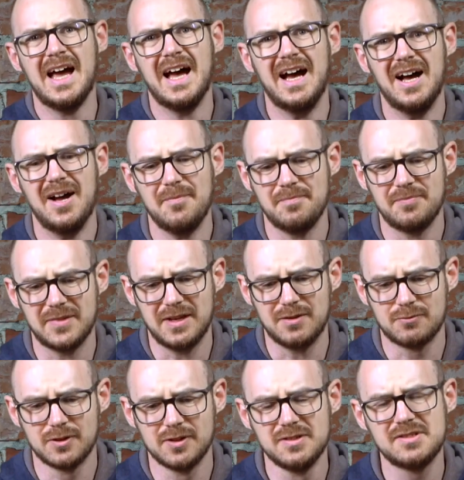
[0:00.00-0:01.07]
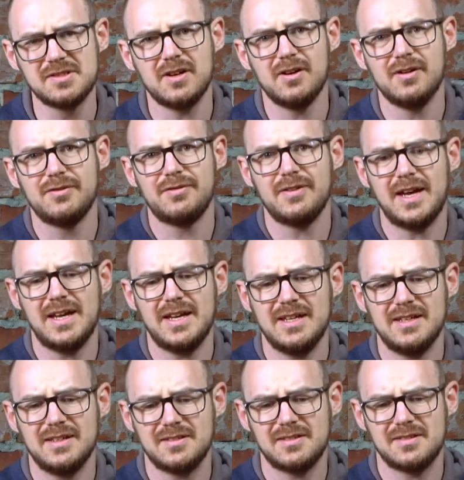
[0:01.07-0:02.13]
It runs off
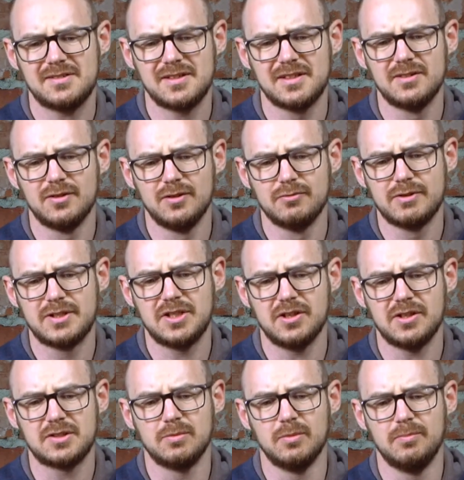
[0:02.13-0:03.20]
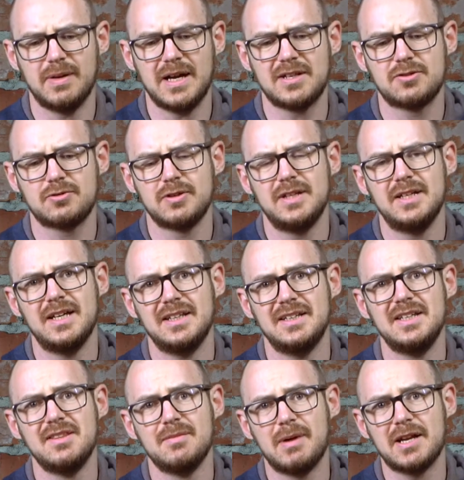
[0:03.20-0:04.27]
a single rechargeable battery, and
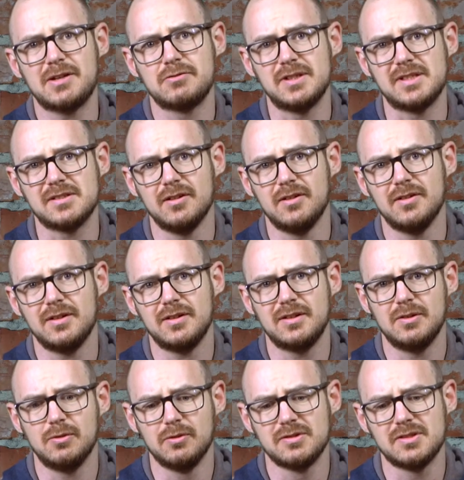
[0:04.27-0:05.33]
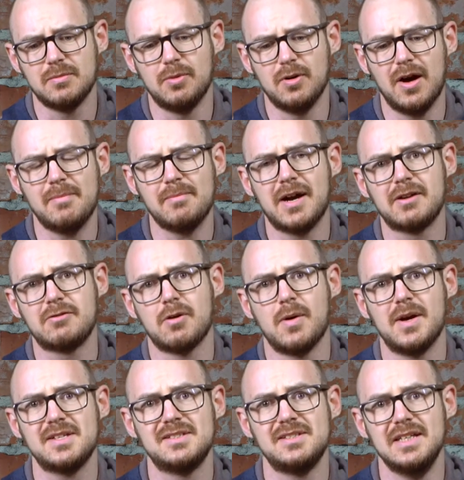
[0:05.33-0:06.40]
in the battery slot you also put a micro
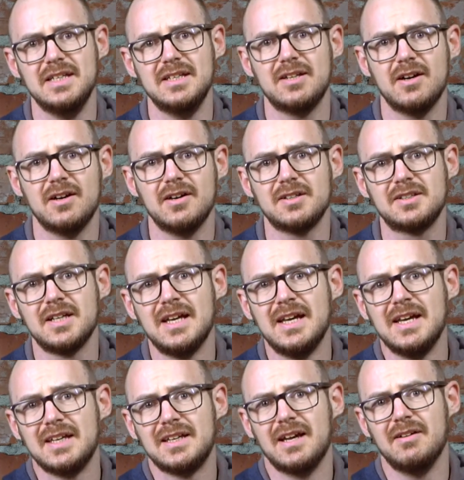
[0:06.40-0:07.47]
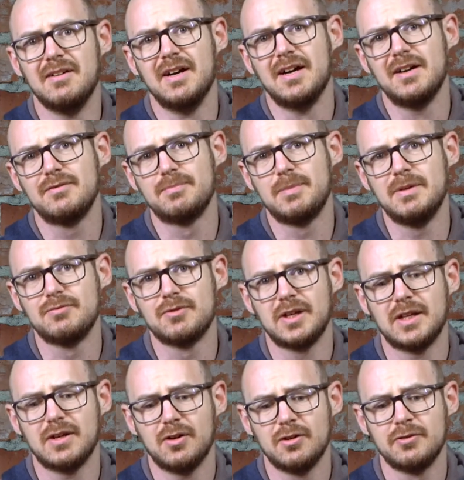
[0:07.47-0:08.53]
SD card. Now I've been
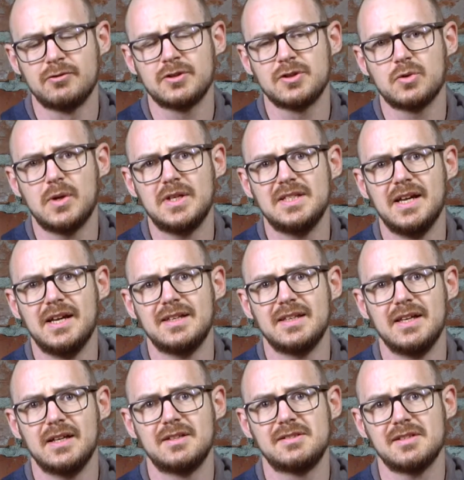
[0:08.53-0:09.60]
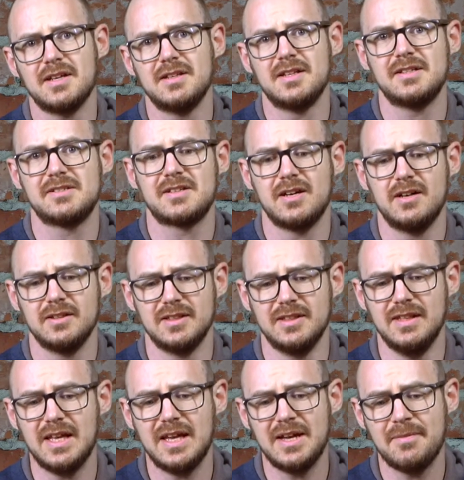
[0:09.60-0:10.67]
running a 128 gig SanDisk card in
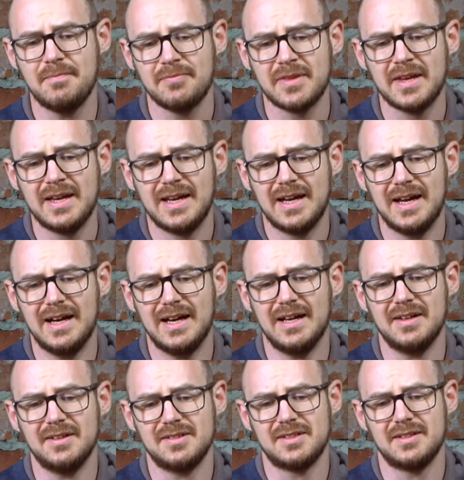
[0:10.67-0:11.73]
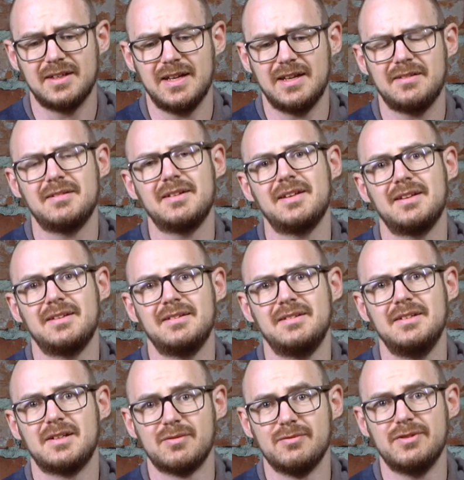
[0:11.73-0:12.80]
there, and
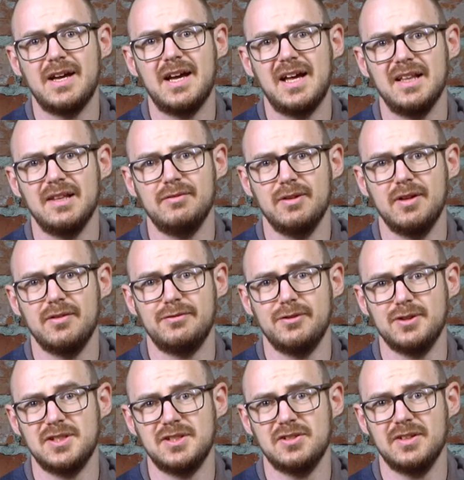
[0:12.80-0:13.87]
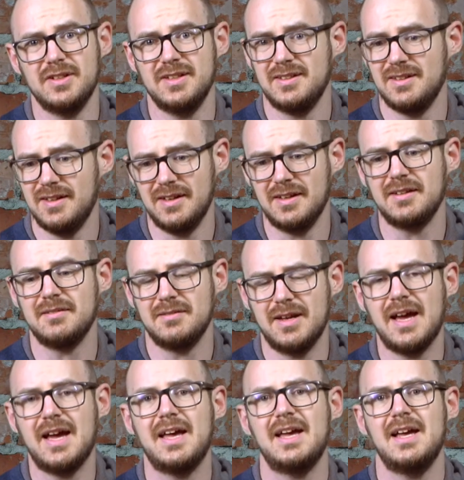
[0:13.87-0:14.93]
you can fit a hell of a lot of footage on it, like
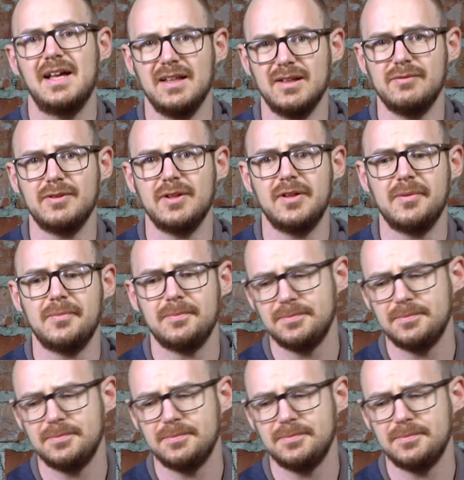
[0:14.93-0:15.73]
a hell of a lot.